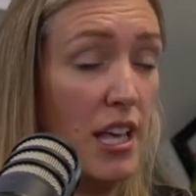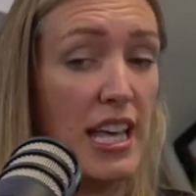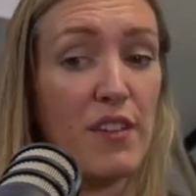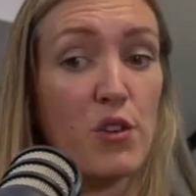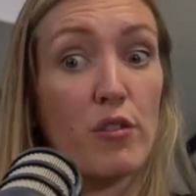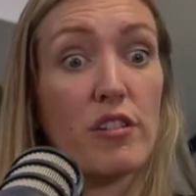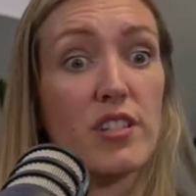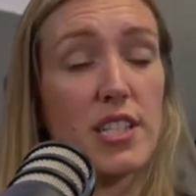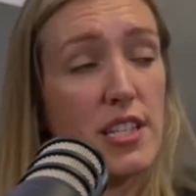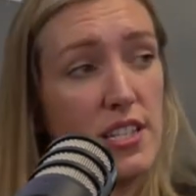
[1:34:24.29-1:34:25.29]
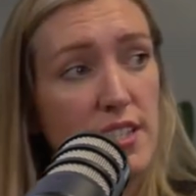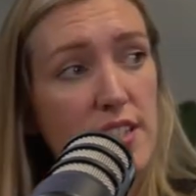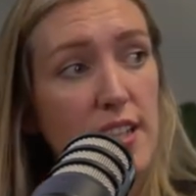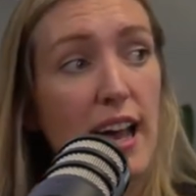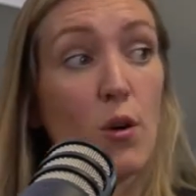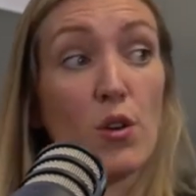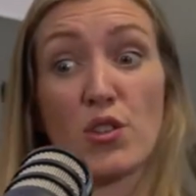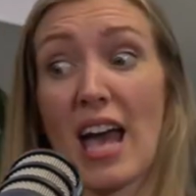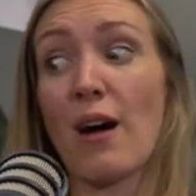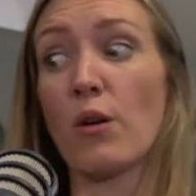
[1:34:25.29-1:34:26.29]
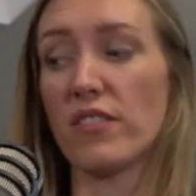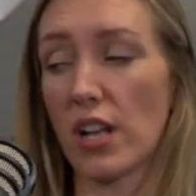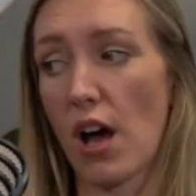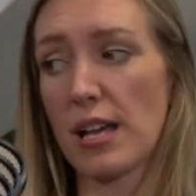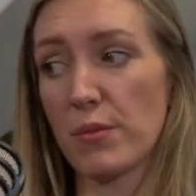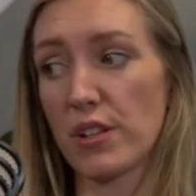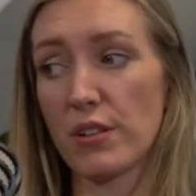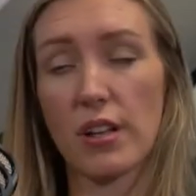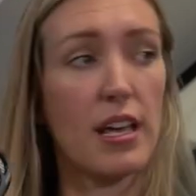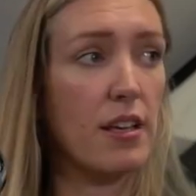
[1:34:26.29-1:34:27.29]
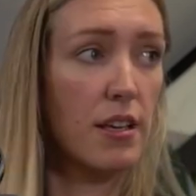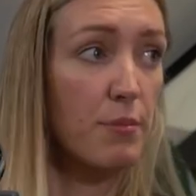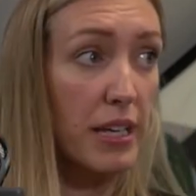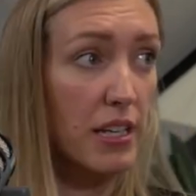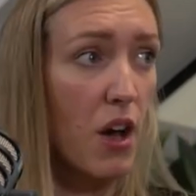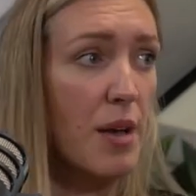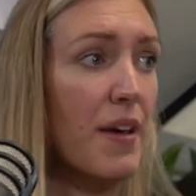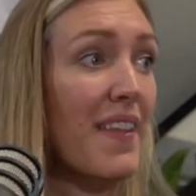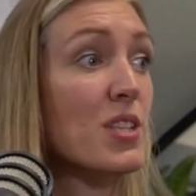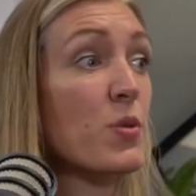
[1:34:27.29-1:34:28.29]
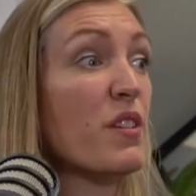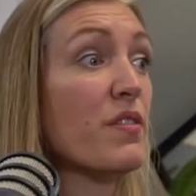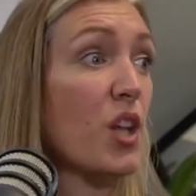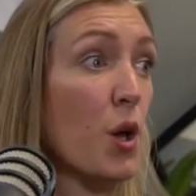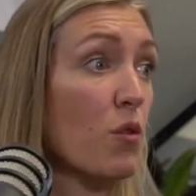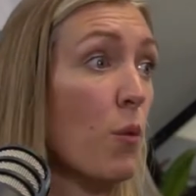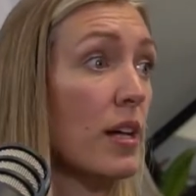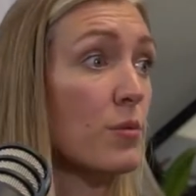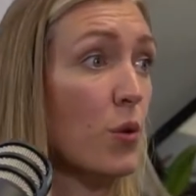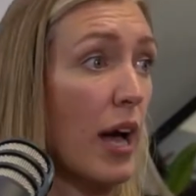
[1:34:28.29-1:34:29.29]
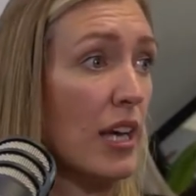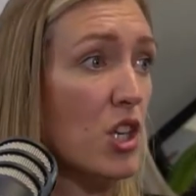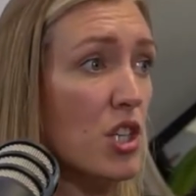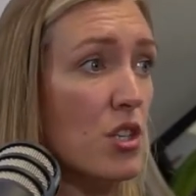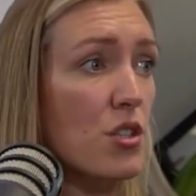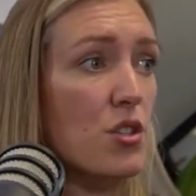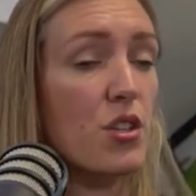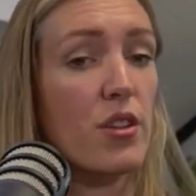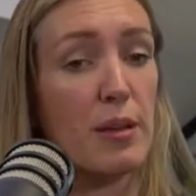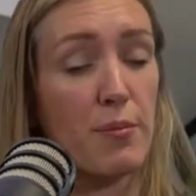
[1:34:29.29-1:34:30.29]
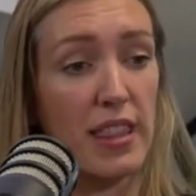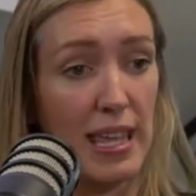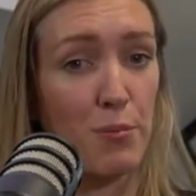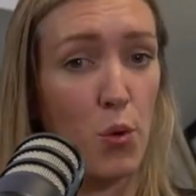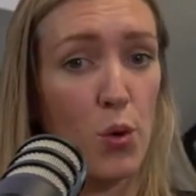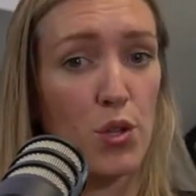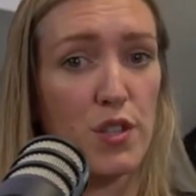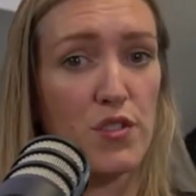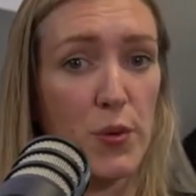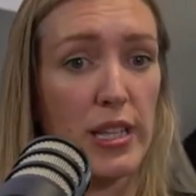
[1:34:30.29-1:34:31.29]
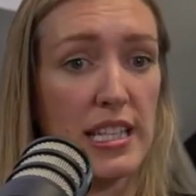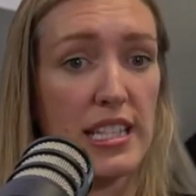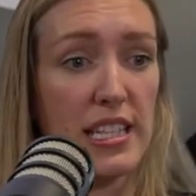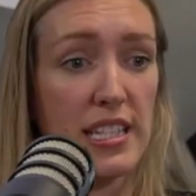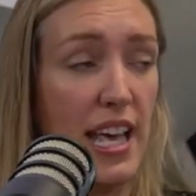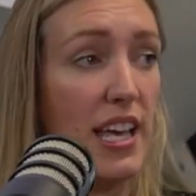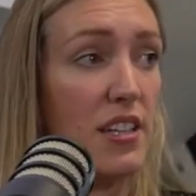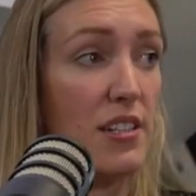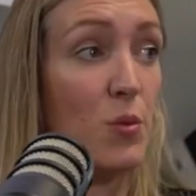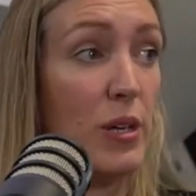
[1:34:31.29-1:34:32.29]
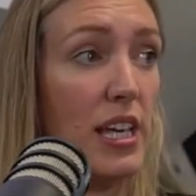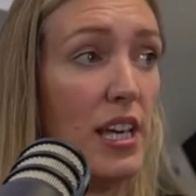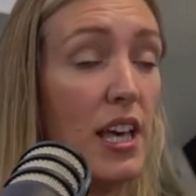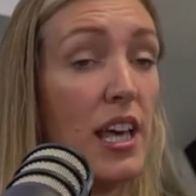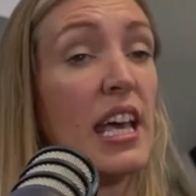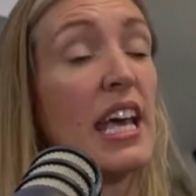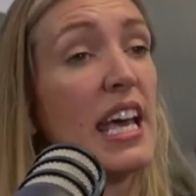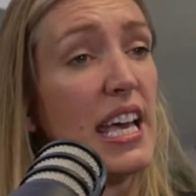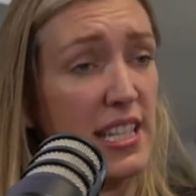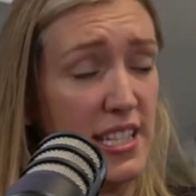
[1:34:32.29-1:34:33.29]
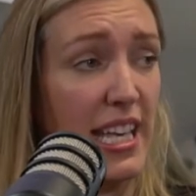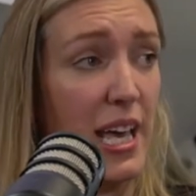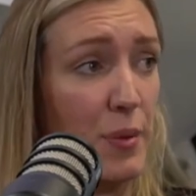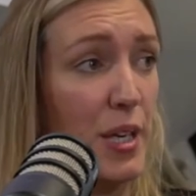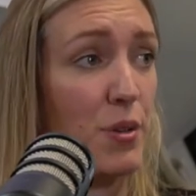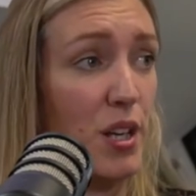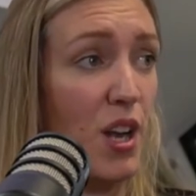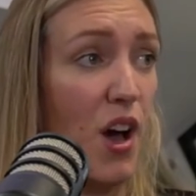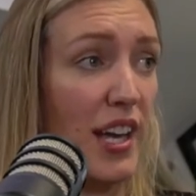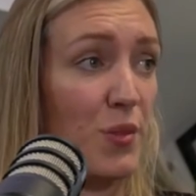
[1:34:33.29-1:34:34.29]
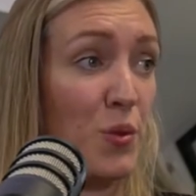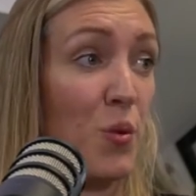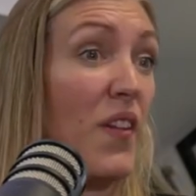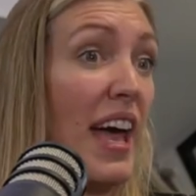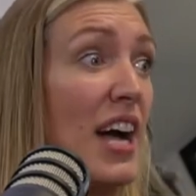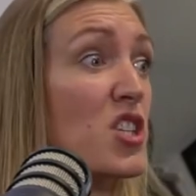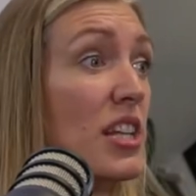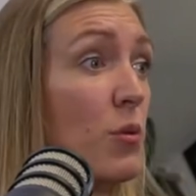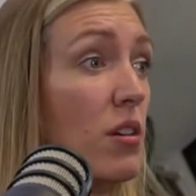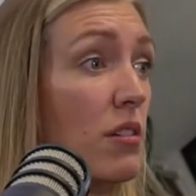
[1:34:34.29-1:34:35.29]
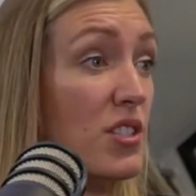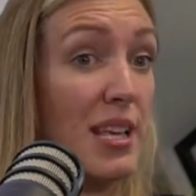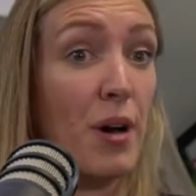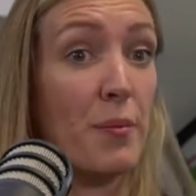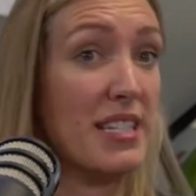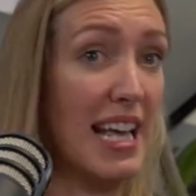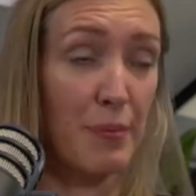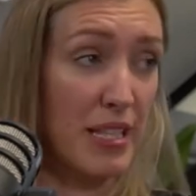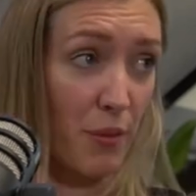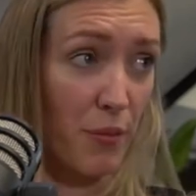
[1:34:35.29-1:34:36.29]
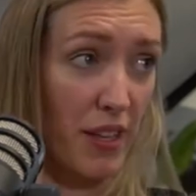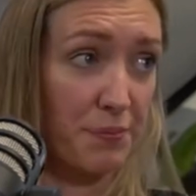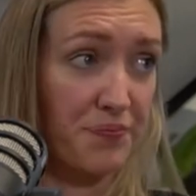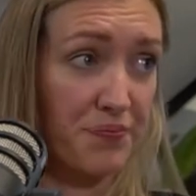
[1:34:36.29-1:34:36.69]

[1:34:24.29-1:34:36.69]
If you're in resistance to that or you're out of alignment, it can be a nightmare. And that's when you feel overwhelmed or anxious. So, the, the importance of doing this in the second week is to get people aligned with what they actually want because they might be telling me something